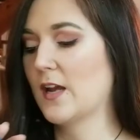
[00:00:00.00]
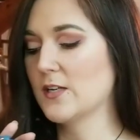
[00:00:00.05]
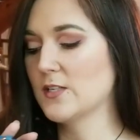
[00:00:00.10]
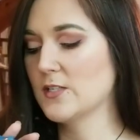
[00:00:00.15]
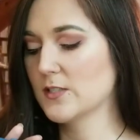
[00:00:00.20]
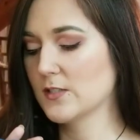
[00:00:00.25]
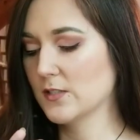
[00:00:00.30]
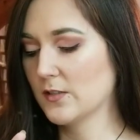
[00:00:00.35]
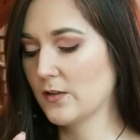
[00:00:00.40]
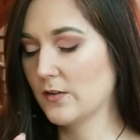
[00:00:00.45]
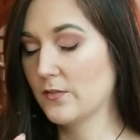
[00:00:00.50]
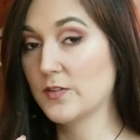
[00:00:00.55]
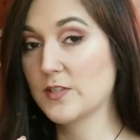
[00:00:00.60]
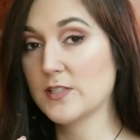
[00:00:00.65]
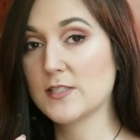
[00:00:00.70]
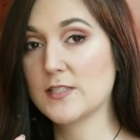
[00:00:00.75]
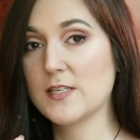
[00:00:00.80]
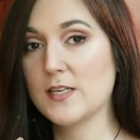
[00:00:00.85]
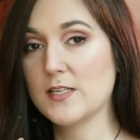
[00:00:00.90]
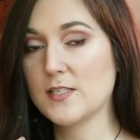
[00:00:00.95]
I just love
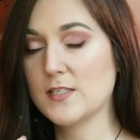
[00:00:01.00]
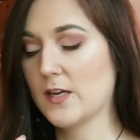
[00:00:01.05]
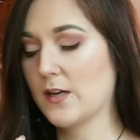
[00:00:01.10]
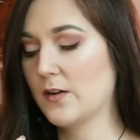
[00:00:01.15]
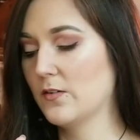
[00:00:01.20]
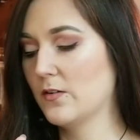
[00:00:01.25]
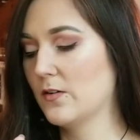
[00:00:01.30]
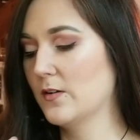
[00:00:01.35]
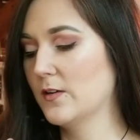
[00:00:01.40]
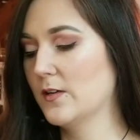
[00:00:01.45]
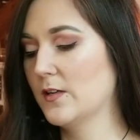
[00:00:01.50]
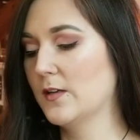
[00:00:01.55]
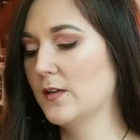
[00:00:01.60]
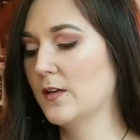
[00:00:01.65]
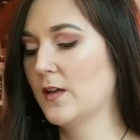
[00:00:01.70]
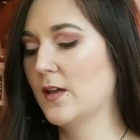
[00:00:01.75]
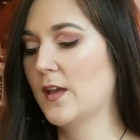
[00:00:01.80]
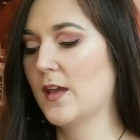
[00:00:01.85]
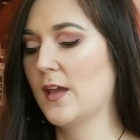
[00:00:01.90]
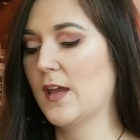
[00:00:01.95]
this detail on it.
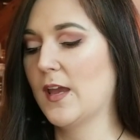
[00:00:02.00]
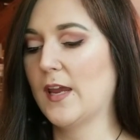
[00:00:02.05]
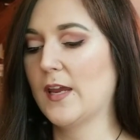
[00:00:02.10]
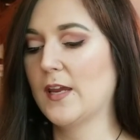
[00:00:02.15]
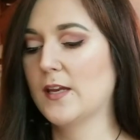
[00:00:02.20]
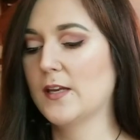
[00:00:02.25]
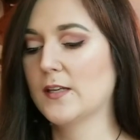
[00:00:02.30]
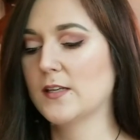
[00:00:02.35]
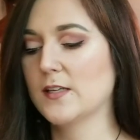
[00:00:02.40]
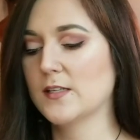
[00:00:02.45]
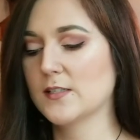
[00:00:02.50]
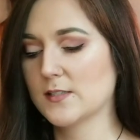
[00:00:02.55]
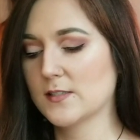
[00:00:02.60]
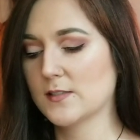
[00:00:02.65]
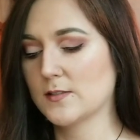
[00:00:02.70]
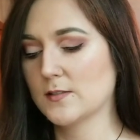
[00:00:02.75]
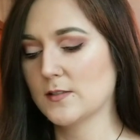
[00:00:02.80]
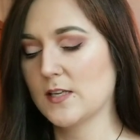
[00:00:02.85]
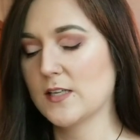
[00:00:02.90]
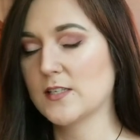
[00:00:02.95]
And
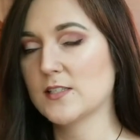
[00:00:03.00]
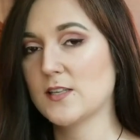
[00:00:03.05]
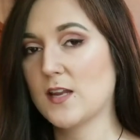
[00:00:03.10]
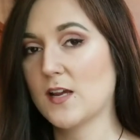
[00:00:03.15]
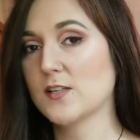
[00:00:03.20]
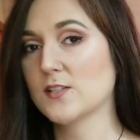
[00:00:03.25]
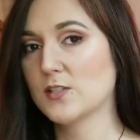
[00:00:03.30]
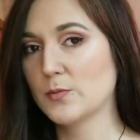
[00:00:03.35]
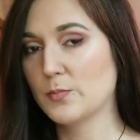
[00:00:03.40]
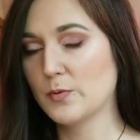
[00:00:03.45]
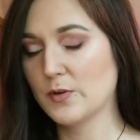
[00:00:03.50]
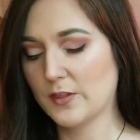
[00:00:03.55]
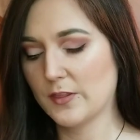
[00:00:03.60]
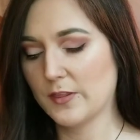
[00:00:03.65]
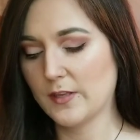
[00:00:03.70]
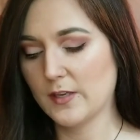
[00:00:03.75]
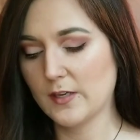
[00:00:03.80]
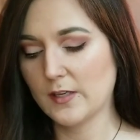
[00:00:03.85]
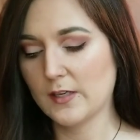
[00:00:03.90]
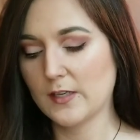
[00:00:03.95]
it's not super
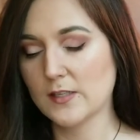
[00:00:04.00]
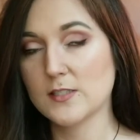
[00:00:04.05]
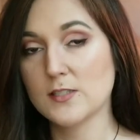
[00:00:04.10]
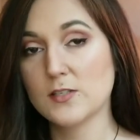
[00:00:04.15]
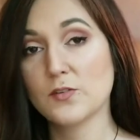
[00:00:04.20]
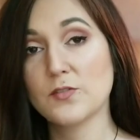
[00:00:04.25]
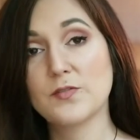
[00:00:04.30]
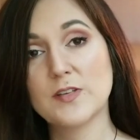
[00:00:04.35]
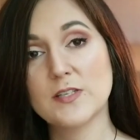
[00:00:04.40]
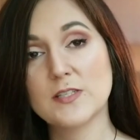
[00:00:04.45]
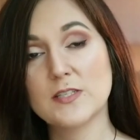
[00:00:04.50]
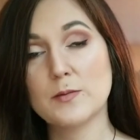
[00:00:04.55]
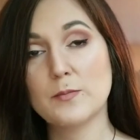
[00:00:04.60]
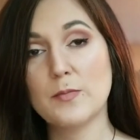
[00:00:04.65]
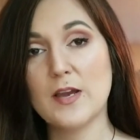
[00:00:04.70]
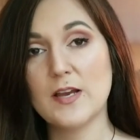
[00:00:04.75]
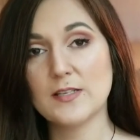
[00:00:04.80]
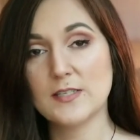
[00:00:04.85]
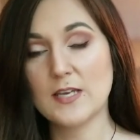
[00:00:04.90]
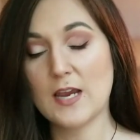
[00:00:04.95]
thick. It still fits in
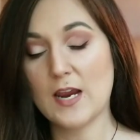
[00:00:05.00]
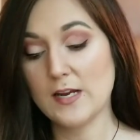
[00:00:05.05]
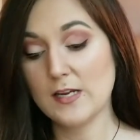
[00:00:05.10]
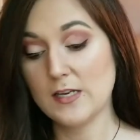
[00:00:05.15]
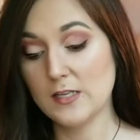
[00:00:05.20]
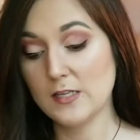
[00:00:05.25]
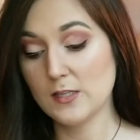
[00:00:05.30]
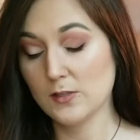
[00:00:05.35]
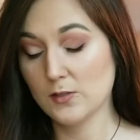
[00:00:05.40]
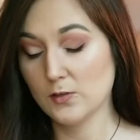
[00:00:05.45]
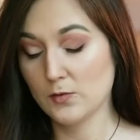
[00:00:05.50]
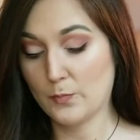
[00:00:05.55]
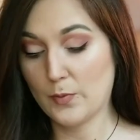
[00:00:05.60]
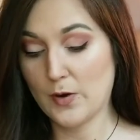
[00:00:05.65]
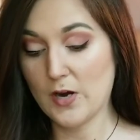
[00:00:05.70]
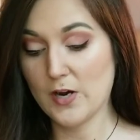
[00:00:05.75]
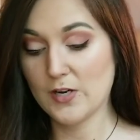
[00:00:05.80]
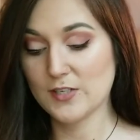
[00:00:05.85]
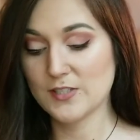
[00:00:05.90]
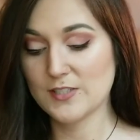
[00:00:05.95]
my tiny little
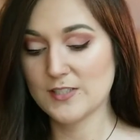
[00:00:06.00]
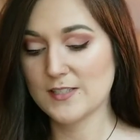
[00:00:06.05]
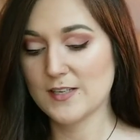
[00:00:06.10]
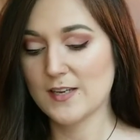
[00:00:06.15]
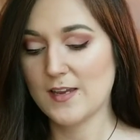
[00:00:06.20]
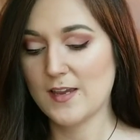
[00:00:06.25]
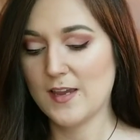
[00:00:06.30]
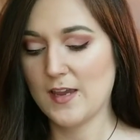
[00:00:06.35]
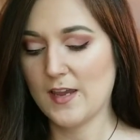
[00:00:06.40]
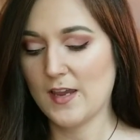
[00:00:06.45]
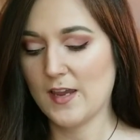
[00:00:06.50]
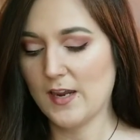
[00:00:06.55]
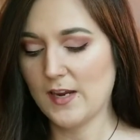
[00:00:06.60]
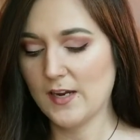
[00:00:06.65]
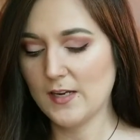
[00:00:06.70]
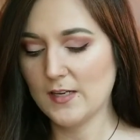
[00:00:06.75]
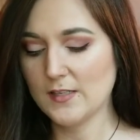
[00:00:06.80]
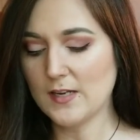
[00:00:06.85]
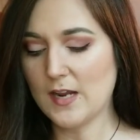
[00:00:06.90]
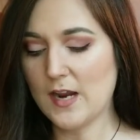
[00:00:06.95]
purse.
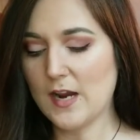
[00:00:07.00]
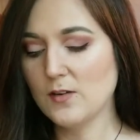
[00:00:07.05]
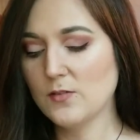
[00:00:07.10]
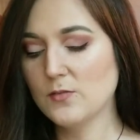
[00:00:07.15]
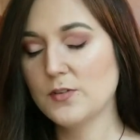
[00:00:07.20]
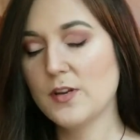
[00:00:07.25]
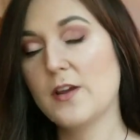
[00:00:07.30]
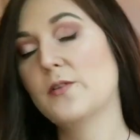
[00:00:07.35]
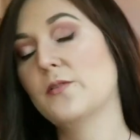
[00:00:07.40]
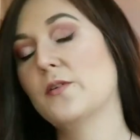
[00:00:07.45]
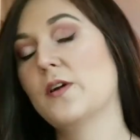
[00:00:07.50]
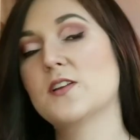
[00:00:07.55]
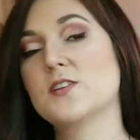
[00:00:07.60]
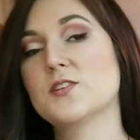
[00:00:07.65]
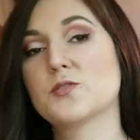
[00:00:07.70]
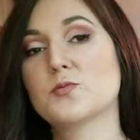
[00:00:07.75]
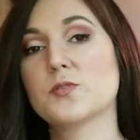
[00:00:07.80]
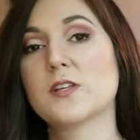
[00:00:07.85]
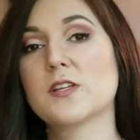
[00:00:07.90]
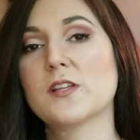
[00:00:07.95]
And I don't know, I
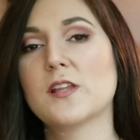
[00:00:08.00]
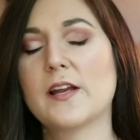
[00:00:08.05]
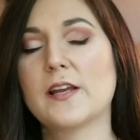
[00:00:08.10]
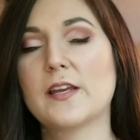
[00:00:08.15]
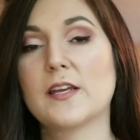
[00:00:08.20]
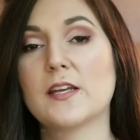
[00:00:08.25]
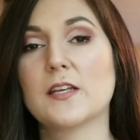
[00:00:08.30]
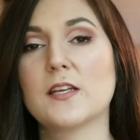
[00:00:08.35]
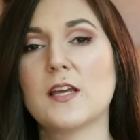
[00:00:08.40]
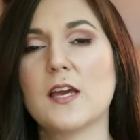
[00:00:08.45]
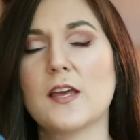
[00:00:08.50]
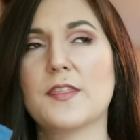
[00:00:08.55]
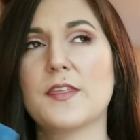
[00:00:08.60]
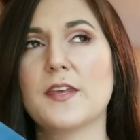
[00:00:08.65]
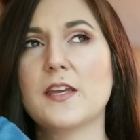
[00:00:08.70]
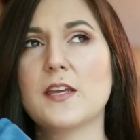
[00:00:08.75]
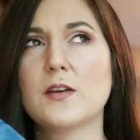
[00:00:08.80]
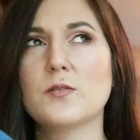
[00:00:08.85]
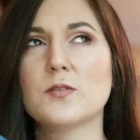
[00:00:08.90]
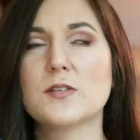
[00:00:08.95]
just really like it. I
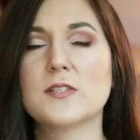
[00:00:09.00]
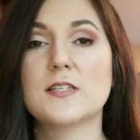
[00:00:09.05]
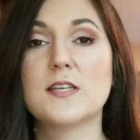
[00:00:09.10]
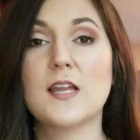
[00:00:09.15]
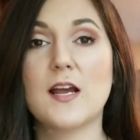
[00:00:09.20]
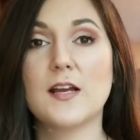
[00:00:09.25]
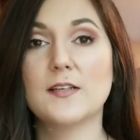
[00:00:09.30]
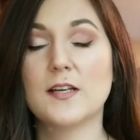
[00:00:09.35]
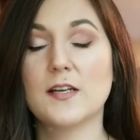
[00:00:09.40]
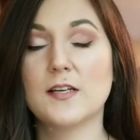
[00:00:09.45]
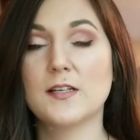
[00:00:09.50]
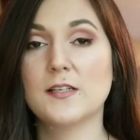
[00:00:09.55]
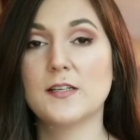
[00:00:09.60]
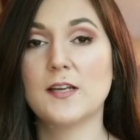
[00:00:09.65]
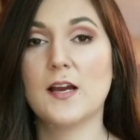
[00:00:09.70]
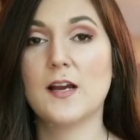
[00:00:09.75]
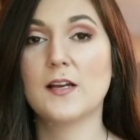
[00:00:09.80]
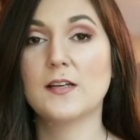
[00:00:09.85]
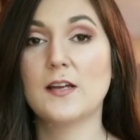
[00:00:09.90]
think it was $9.99.